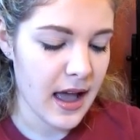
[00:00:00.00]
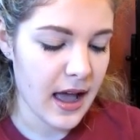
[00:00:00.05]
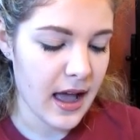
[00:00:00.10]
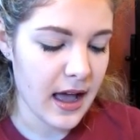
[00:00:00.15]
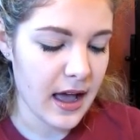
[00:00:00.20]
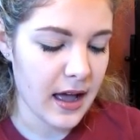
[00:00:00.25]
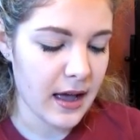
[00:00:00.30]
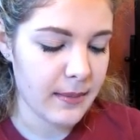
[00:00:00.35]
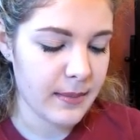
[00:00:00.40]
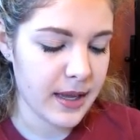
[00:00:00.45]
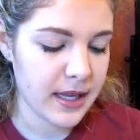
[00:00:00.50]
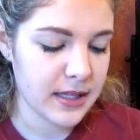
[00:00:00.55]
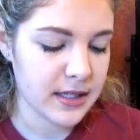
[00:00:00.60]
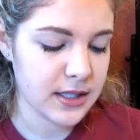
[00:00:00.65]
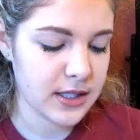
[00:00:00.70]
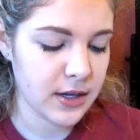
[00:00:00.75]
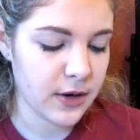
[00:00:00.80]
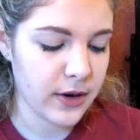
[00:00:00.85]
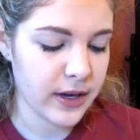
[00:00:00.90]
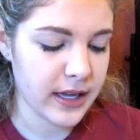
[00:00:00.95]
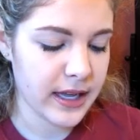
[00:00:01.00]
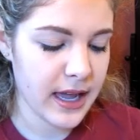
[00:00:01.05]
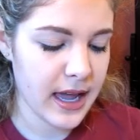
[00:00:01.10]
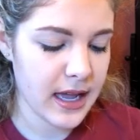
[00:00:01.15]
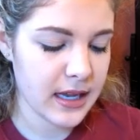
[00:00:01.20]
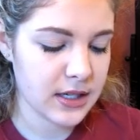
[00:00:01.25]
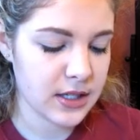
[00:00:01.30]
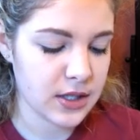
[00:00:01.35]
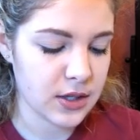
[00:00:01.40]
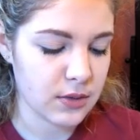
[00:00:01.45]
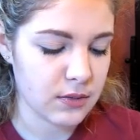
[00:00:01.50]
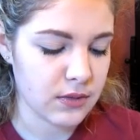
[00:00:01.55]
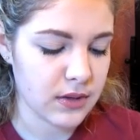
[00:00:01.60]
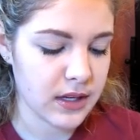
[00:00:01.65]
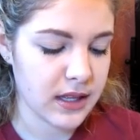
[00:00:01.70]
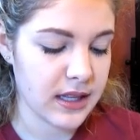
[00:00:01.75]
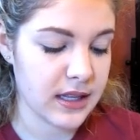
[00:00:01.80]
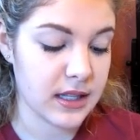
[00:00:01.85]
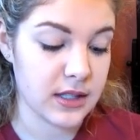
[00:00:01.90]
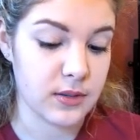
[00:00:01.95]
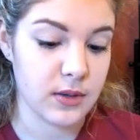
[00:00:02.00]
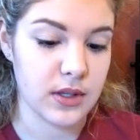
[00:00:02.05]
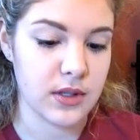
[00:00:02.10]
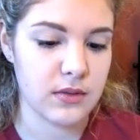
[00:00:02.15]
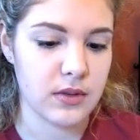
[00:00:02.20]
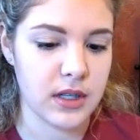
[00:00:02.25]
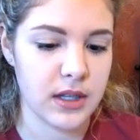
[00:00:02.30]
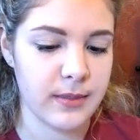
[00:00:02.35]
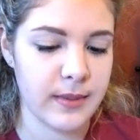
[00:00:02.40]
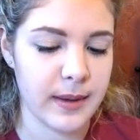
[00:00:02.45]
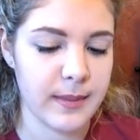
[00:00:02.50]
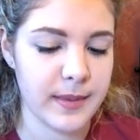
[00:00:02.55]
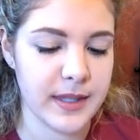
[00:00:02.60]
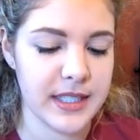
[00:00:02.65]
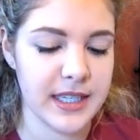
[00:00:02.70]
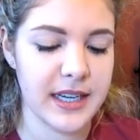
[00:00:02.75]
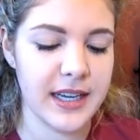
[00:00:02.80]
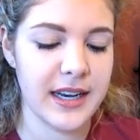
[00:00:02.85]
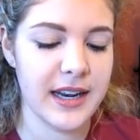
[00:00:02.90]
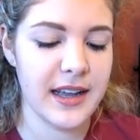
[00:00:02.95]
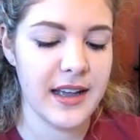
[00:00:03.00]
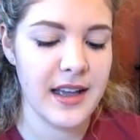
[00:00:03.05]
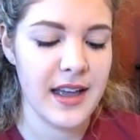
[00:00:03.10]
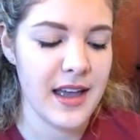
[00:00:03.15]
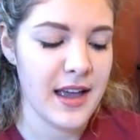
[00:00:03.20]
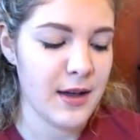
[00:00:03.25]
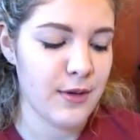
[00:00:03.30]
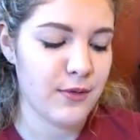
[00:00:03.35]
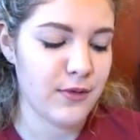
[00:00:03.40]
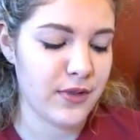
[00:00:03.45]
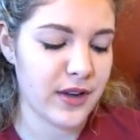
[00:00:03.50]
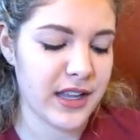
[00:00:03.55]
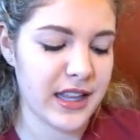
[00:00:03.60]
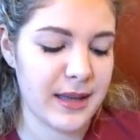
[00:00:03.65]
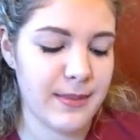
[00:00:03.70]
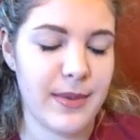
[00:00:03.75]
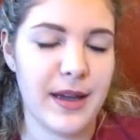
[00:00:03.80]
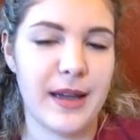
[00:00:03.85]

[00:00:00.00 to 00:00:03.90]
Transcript: And so again, just this one's really pigmented, really